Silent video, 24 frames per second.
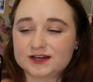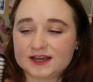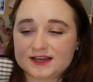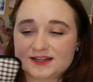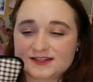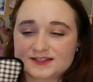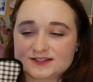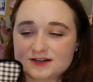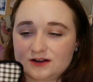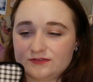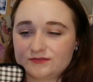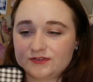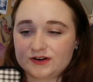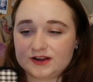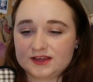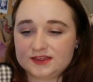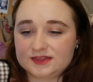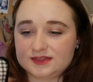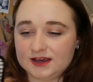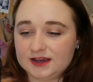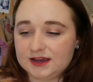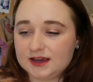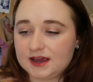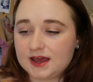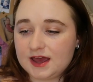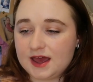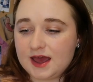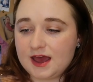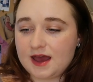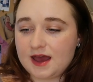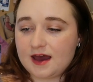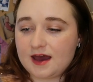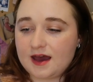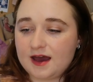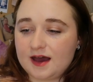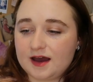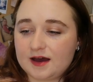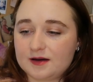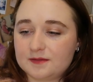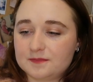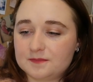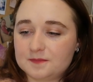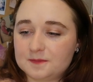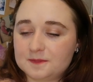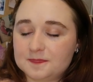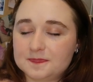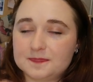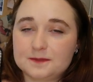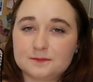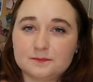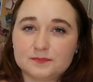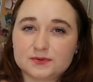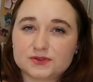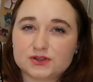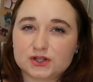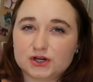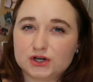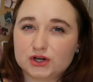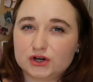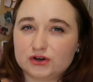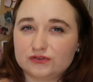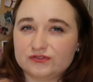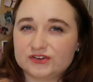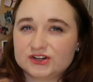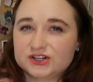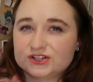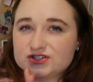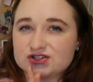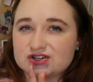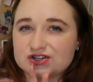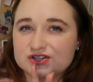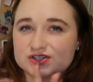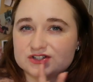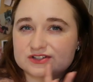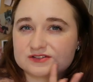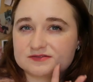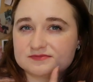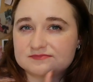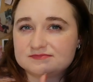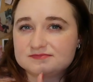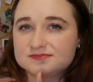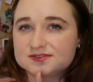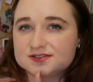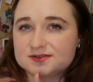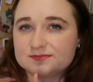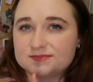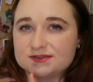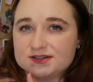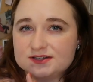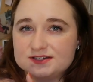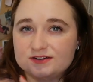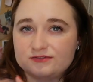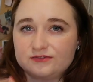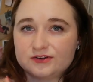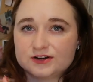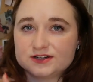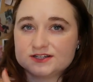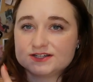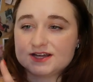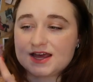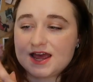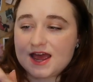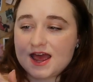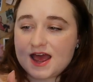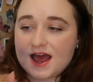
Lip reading: Like, it's not very thick, but the look of it is just something different.